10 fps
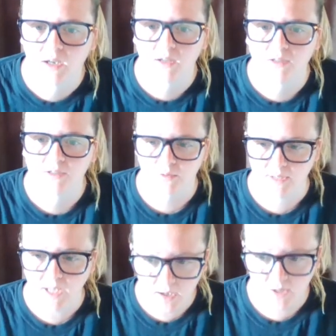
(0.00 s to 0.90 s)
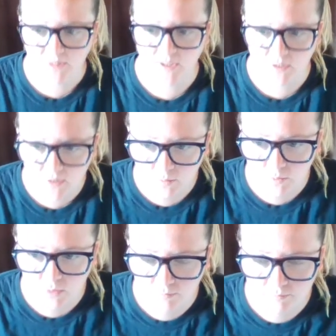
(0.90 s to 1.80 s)
So yeah, I think another
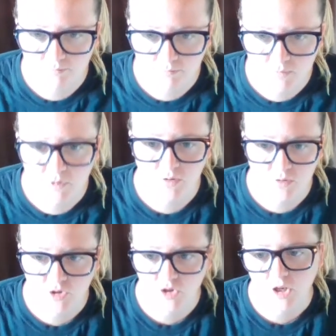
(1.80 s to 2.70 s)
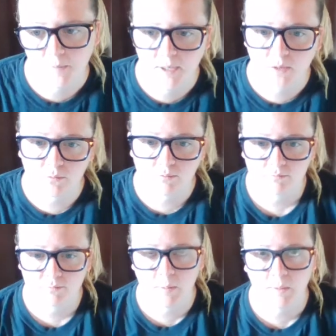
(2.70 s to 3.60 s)
one should come out,
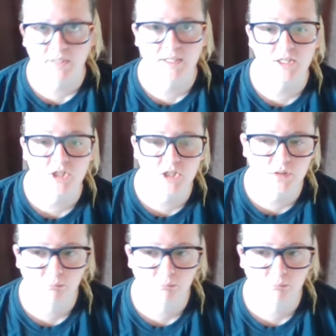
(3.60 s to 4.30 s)
maybe like next year.